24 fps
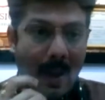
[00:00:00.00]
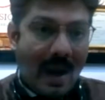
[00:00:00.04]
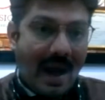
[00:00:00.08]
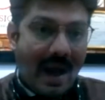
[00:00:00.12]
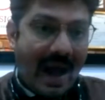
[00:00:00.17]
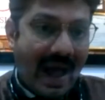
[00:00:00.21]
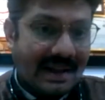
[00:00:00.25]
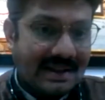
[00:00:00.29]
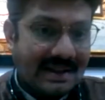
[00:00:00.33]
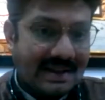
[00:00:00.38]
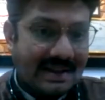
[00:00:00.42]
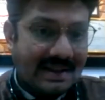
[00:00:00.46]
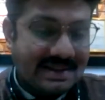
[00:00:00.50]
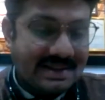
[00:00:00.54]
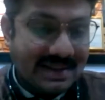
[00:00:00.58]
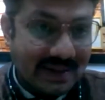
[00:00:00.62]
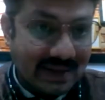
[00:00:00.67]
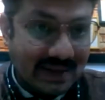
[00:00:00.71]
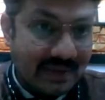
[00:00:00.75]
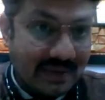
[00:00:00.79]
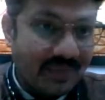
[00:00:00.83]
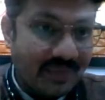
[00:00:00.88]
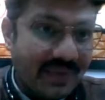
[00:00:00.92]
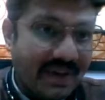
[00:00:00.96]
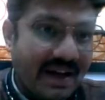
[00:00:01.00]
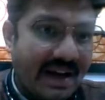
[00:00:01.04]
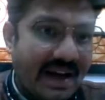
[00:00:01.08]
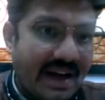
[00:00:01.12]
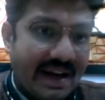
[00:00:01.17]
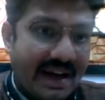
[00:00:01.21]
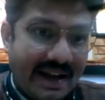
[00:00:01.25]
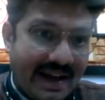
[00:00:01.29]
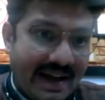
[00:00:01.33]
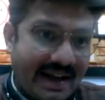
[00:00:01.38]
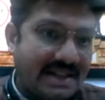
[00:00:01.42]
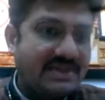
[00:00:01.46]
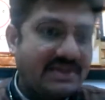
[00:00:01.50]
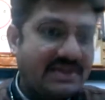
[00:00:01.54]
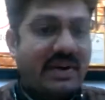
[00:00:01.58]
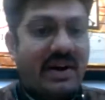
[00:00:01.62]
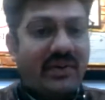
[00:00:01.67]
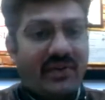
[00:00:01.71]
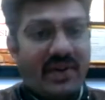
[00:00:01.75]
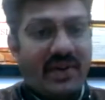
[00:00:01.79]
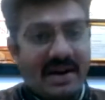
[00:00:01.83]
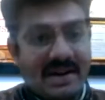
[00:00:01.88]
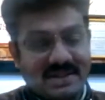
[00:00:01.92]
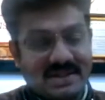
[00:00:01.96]
answered, here is when
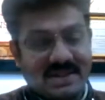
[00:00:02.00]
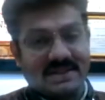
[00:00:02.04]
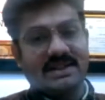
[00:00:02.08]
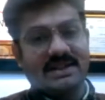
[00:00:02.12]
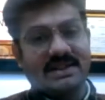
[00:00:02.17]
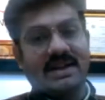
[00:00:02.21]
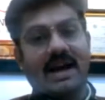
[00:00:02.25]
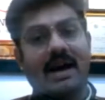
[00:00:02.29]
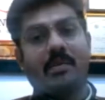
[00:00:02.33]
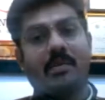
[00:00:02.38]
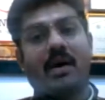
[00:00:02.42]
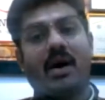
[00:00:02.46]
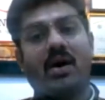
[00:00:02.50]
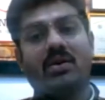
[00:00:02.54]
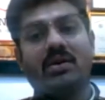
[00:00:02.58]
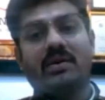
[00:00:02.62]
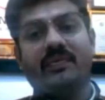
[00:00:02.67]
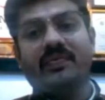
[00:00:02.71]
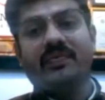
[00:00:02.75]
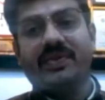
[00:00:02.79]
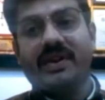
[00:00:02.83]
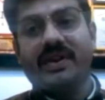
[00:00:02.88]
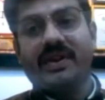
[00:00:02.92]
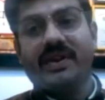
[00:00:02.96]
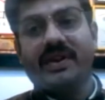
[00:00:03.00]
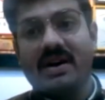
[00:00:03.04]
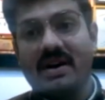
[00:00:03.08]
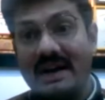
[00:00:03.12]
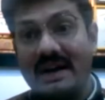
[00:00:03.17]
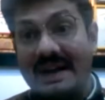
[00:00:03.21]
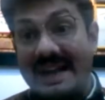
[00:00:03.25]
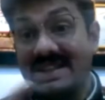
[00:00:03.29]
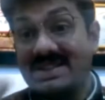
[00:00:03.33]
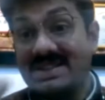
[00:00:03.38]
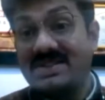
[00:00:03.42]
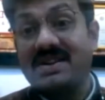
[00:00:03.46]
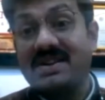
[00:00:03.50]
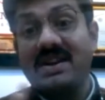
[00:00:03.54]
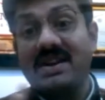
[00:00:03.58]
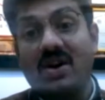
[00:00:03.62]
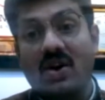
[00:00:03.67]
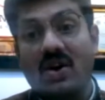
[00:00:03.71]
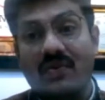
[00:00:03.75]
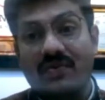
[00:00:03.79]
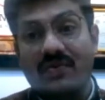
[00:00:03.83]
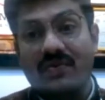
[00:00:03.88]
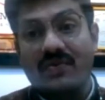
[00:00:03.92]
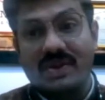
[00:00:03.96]
we are discussing about the history
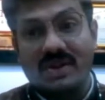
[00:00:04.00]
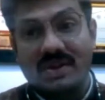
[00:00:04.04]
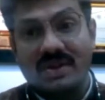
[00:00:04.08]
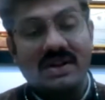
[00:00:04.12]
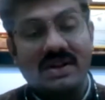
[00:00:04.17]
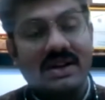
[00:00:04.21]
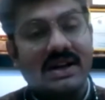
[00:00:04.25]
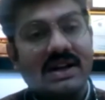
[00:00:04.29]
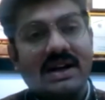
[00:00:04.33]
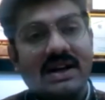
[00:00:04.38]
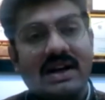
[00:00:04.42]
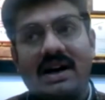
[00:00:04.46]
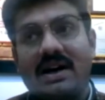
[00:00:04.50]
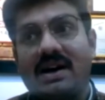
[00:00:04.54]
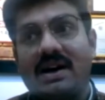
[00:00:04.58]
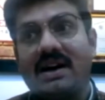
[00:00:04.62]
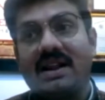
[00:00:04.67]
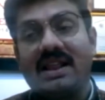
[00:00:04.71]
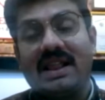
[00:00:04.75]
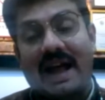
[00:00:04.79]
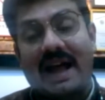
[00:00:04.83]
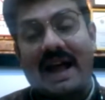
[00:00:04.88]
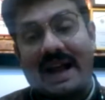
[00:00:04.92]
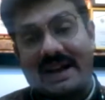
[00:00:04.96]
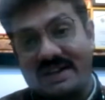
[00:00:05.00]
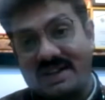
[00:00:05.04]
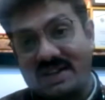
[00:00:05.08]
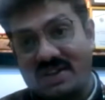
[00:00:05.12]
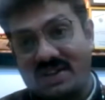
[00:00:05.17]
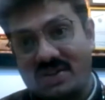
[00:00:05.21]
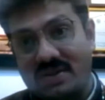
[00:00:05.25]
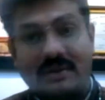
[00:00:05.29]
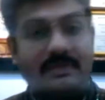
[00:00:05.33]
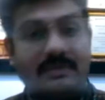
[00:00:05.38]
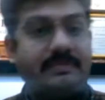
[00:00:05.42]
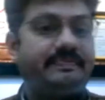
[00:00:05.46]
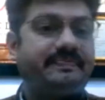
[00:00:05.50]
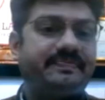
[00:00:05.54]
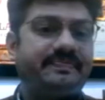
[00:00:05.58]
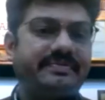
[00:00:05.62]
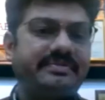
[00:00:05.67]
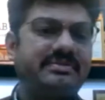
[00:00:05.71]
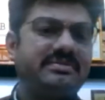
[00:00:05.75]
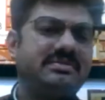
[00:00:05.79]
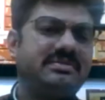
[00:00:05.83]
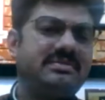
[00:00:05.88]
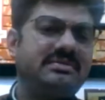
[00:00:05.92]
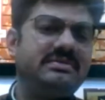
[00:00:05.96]
of the lie detection.
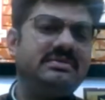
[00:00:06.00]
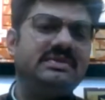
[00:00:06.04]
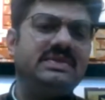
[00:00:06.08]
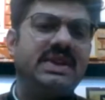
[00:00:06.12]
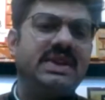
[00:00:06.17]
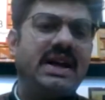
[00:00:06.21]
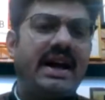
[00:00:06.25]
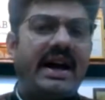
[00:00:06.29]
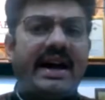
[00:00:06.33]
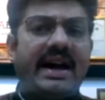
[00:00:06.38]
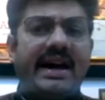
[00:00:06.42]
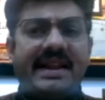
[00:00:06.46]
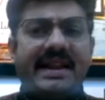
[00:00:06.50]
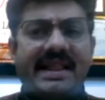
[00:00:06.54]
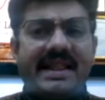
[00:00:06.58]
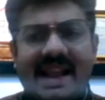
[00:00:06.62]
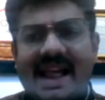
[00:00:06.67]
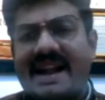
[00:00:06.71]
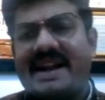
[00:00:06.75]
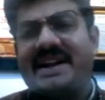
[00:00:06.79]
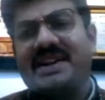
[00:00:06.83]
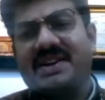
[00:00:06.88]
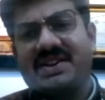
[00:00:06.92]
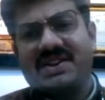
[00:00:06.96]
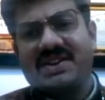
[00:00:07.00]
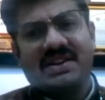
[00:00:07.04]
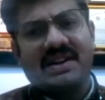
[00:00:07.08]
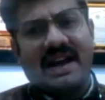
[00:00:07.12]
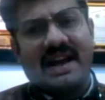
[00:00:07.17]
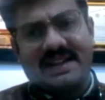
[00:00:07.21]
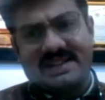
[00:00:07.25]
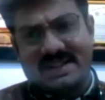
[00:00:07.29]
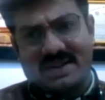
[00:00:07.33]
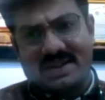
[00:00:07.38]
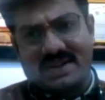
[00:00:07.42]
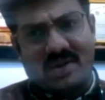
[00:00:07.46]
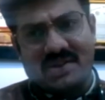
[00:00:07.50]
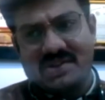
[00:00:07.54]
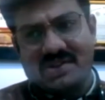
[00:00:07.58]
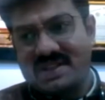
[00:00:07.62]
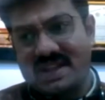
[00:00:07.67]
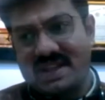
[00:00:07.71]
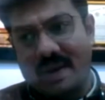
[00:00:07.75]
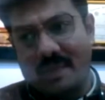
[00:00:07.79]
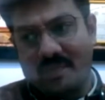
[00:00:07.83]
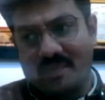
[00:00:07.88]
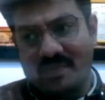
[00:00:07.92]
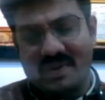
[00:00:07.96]
Lie detection as a
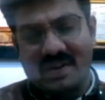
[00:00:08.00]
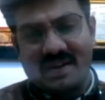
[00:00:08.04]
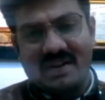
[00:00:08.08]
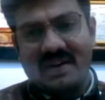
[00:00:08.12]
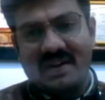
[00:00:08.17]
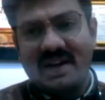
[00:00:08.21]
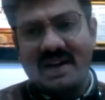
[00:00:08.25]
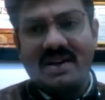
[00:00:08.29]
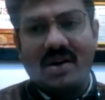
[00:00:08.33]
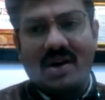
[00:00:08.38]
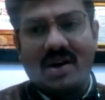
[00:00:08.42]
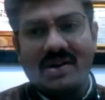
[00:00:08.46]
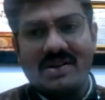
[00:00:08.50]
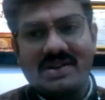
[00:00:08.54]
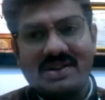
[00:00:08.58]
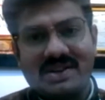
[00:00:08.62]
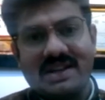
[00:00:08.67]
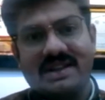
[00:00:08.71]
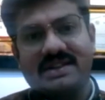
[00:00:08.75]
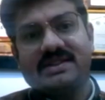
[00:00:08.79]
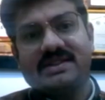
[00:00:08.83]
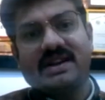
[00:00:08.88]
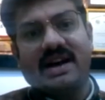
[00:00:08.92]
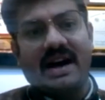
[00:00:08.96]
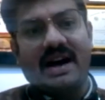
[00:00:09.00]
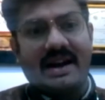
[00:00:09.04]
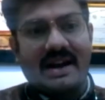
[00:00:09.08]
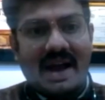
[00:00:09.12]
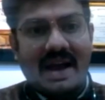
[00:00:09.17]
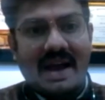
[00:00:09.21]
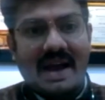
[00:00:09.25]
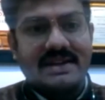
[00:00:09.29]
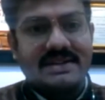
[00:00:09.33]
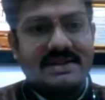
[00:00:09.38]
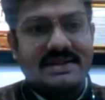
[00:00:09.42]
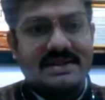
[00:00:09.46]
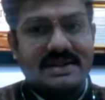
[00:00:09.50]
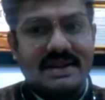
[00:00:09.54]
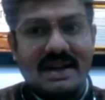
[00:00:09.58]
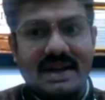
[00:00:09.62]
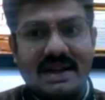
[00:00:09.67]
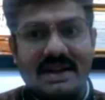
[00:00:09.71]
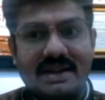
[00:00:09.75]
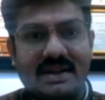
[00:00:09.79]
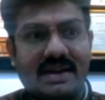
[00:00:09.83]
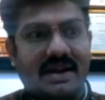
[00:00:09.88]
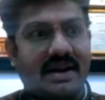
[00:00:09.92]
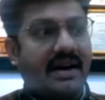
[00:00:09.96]
concept did not just arise
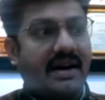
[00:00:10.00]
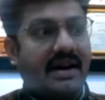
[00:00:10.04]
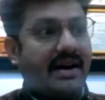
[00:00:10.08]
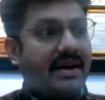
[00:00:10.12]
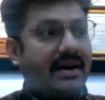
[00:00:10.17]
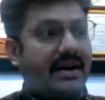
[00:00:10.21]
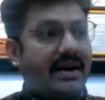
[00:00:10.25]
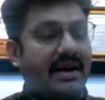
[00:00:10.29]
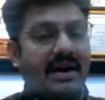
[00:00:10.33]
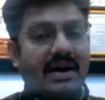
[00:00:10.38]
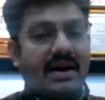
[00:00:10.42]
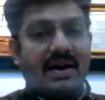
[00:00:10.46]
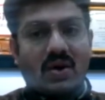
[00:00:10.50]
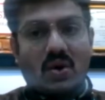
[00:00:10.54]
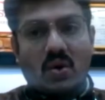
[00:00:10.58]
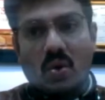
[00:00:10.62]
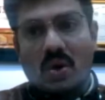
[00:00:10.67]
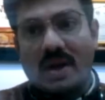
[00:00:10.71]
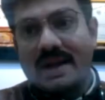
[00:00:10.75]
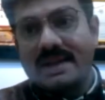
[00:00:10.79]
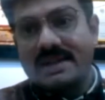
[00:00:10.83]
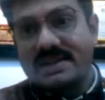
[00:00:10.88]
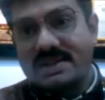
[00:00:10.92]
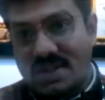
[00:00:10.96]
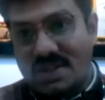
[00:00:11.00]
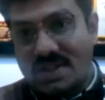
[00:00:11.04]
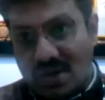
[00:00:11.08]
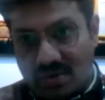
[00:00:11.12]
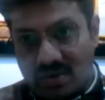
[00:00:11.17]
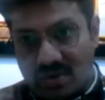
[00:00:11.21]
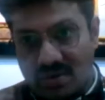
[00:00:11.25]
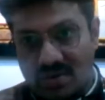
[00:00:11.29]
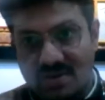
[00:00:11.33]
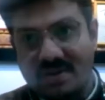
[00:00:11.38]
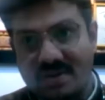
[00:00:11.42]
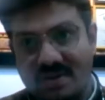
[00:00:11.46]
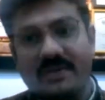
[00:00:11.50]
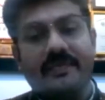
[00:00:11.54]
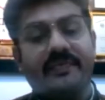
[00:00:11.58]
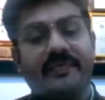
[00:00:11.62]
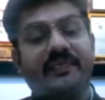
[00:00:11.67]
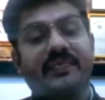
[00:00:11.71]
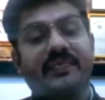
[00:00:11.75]
in the today's generation.